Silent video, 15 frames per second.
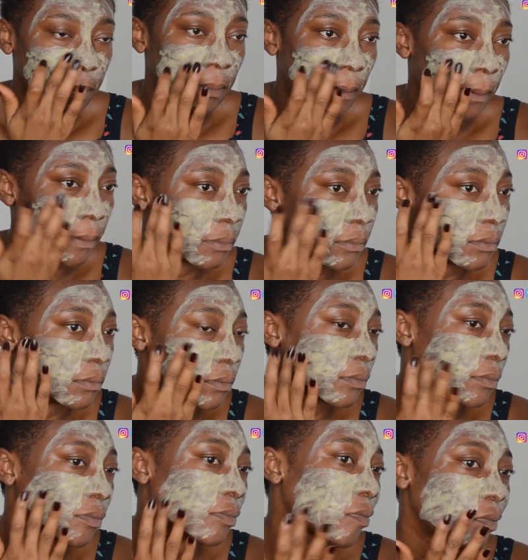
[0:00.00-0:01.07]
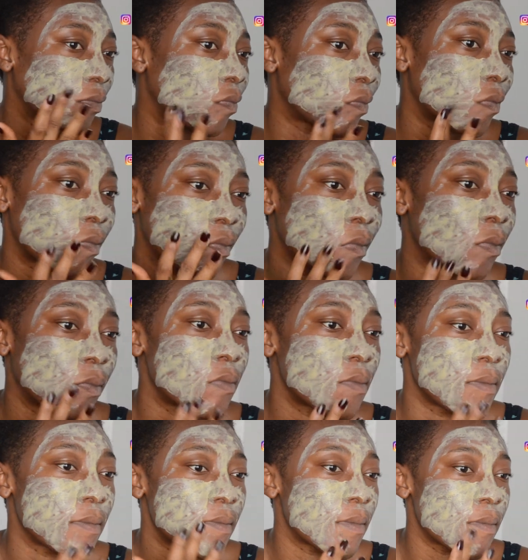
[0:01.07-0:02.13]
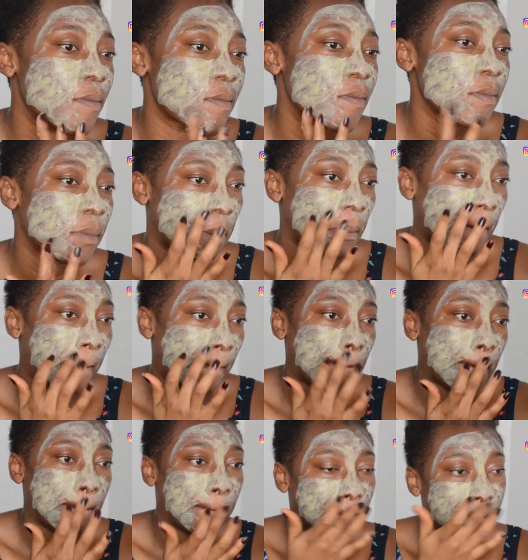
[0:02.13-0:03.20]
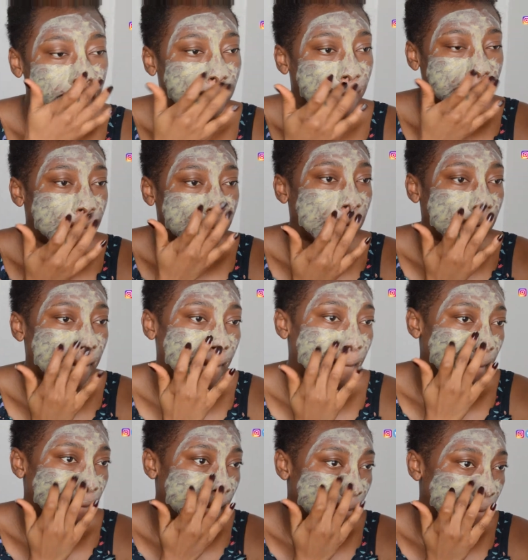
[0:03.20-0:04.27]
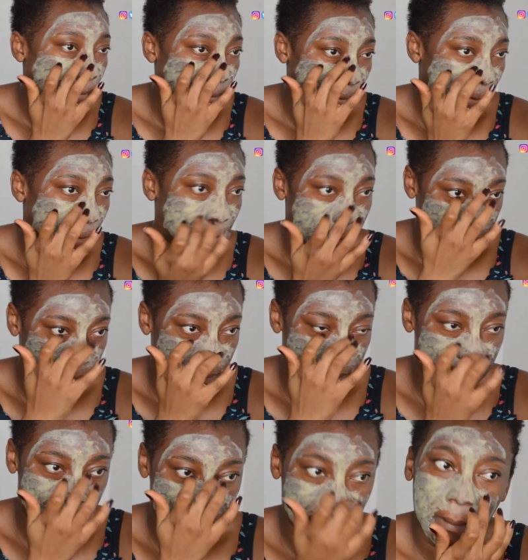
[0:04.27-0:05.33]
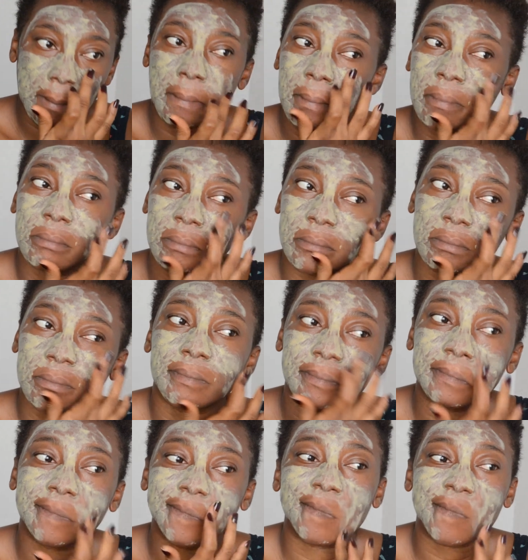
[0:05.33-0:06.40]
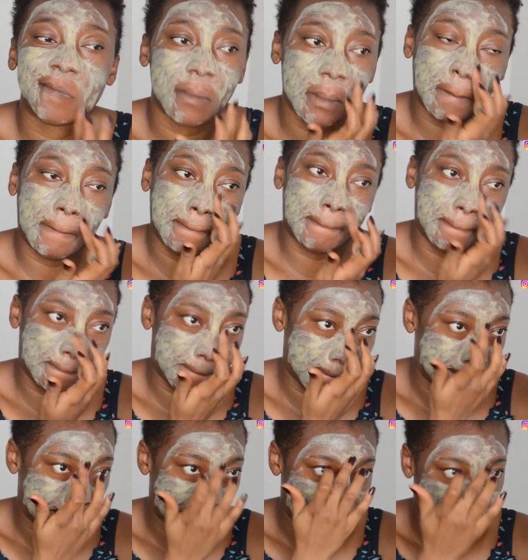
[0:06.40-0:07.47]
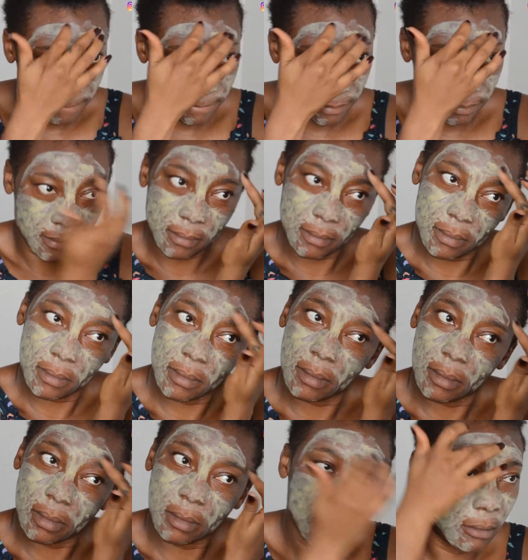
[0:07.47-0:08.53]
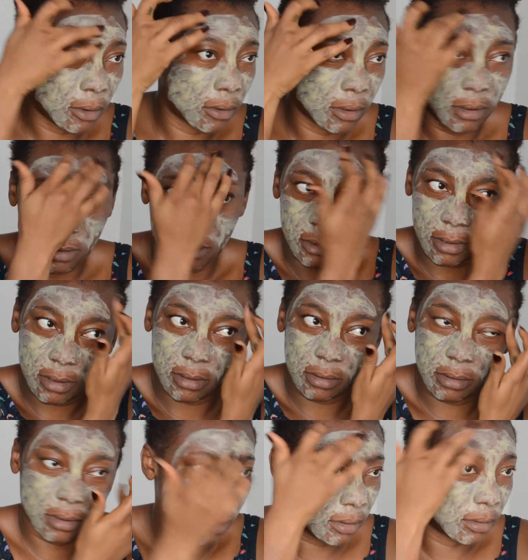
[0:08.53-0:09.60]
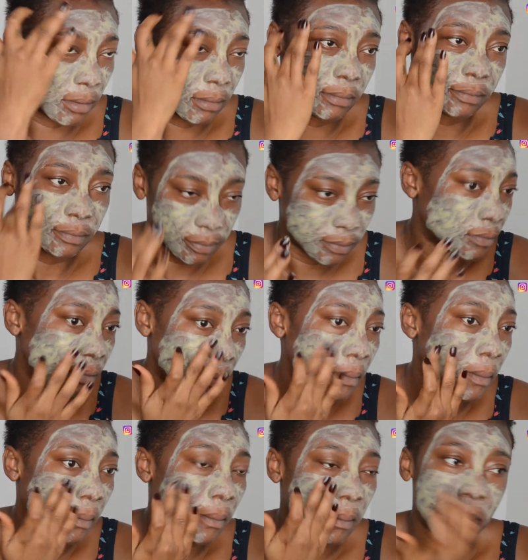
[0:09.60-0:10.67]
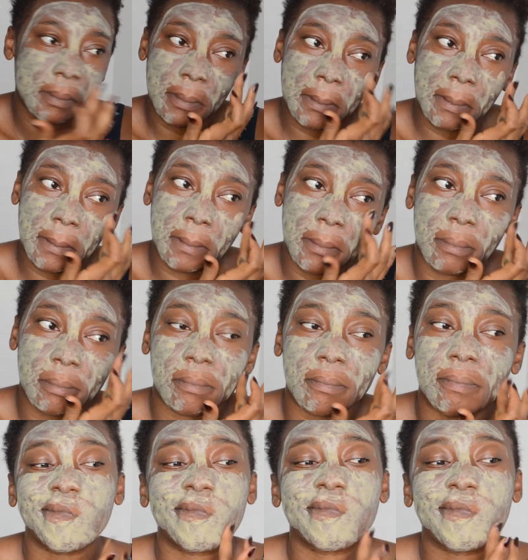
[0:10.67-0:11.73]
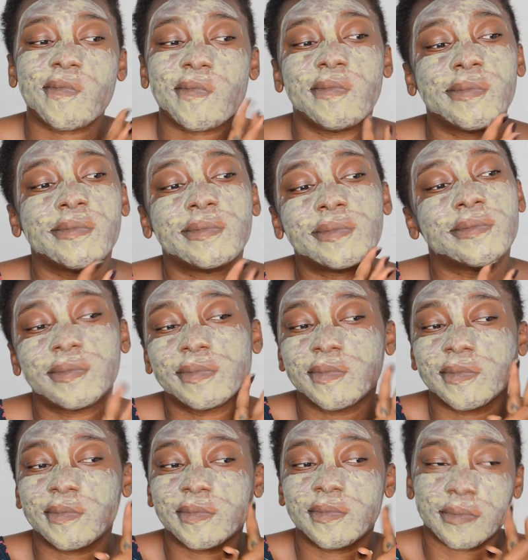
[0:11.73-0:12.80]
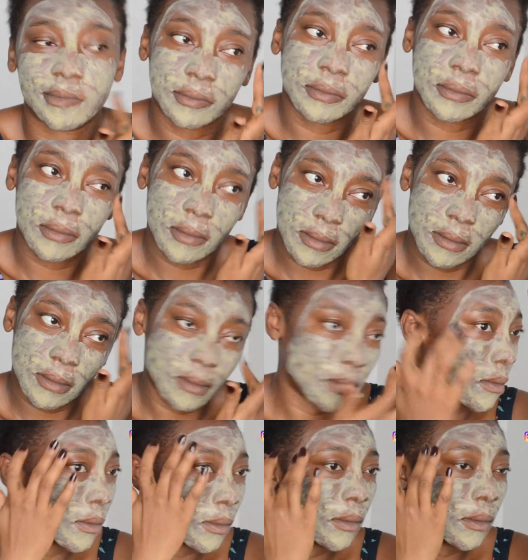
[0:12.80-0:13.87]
cover the areas that I have huge pores the more. I have huge pores around my cheeks and my nose, my entire face actually, but it's very bad around my nose and cheeks area, and also on my forehead too. I just put it all over